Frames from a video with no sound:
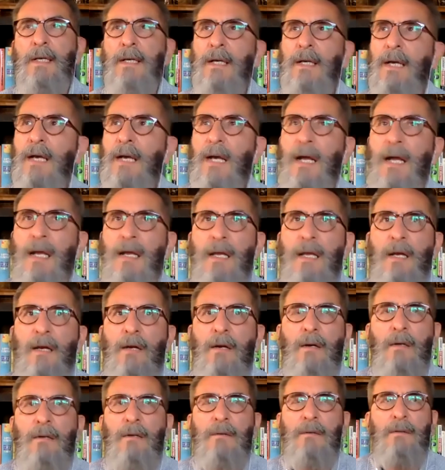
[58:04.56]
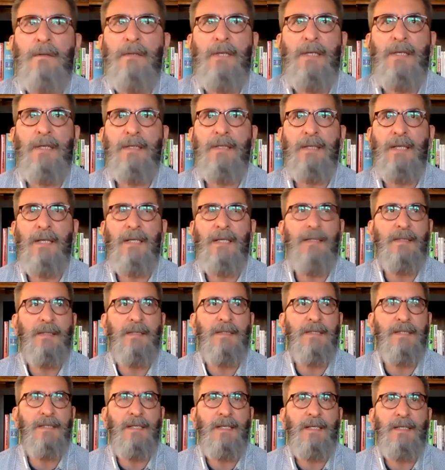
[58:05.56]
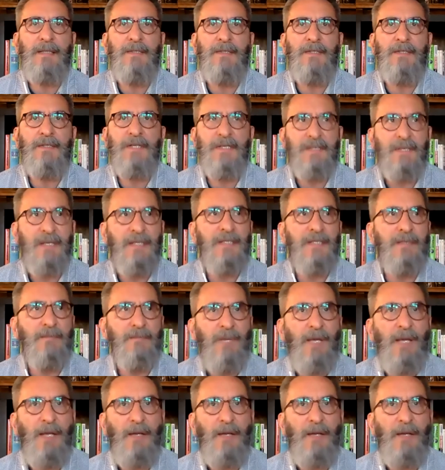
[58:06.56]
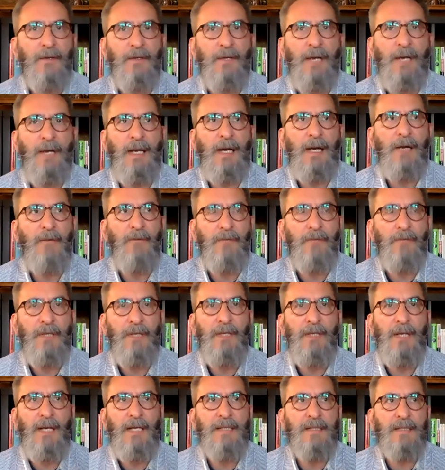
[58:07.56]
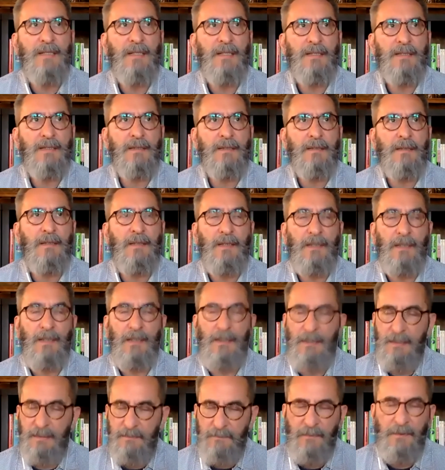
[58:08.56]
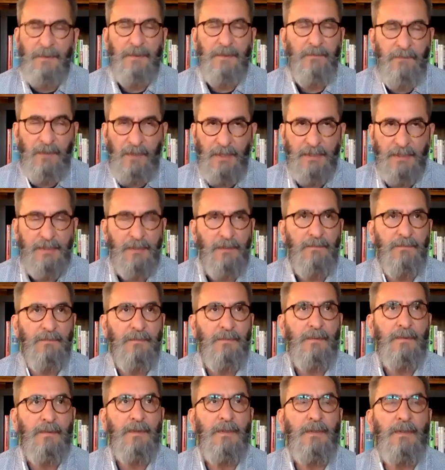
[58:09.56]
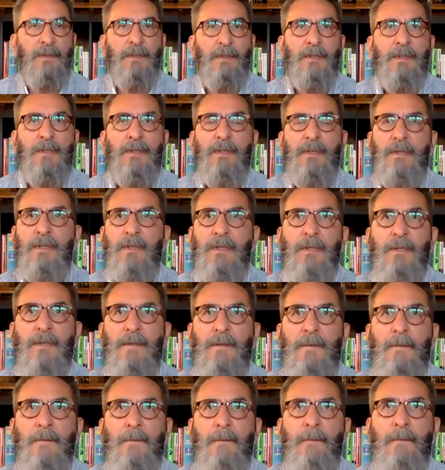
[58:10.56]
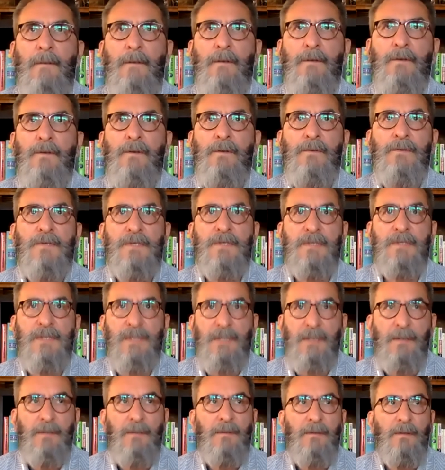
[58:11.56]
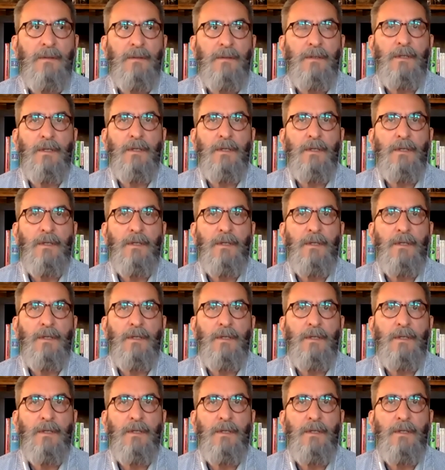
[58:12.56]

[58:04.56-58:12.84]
I, I it, it just it just doesn't matter. I, I realize that's it, it is very divisive you still